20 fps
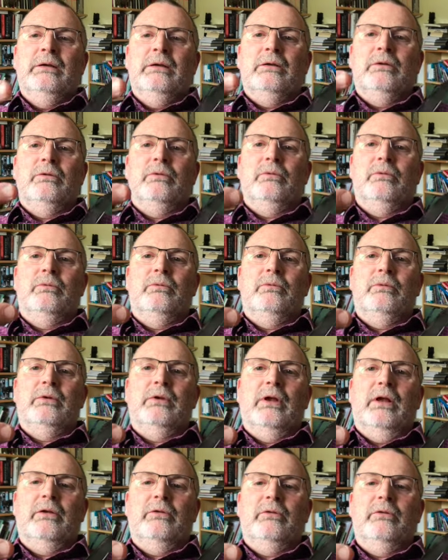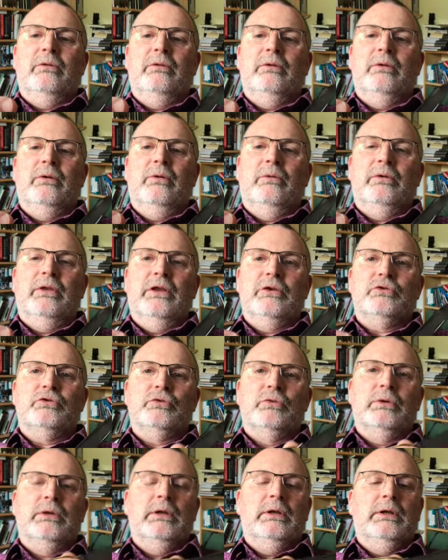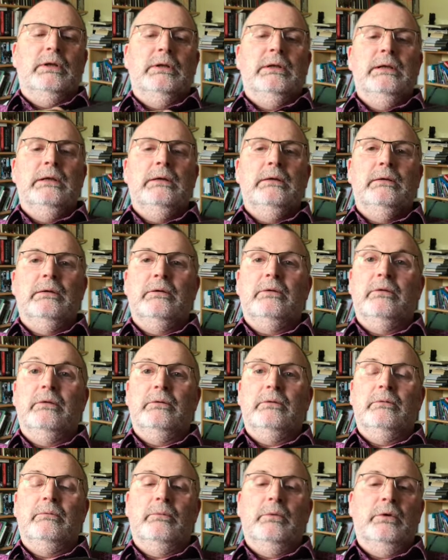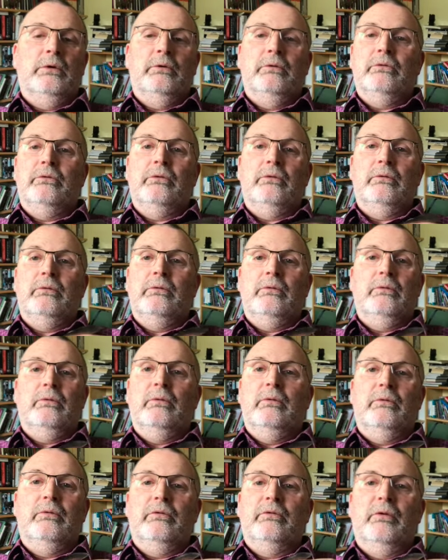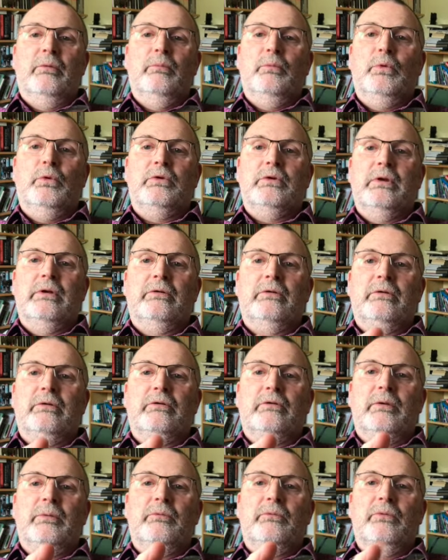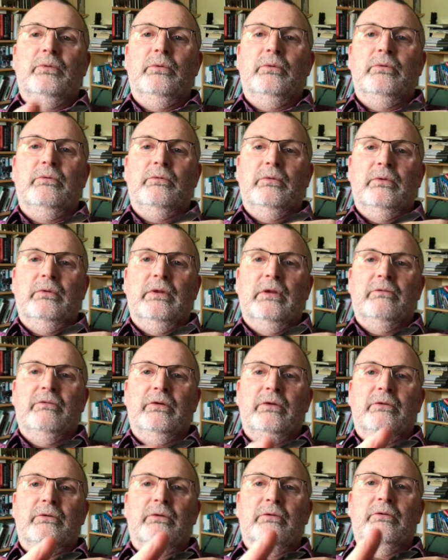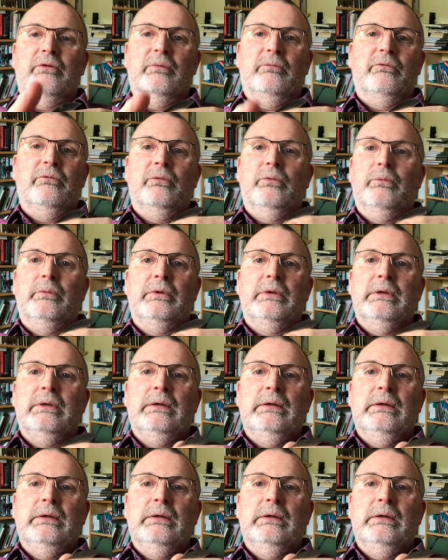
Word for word: good cut along that joint line uh, because you, you, at some point your hand's going to slip forward, your finger, that finger's going to slip forward.